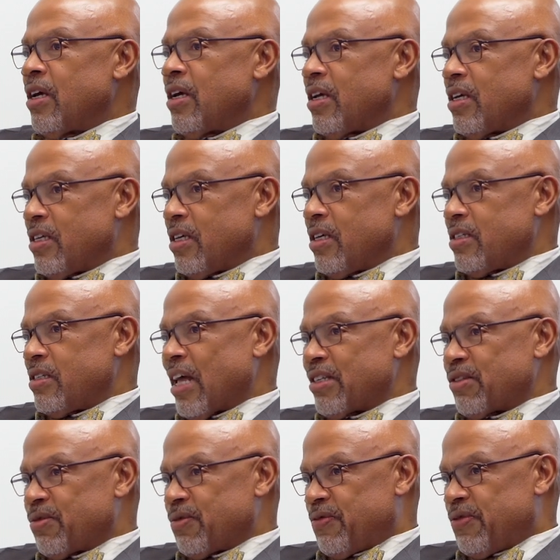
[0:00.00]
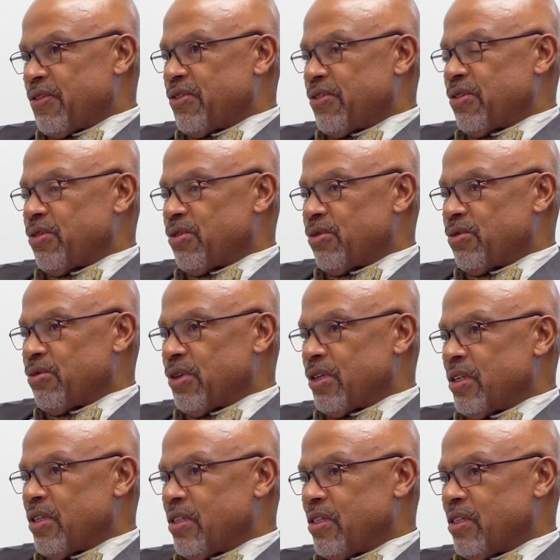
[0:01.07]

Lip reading: is that sufficient to really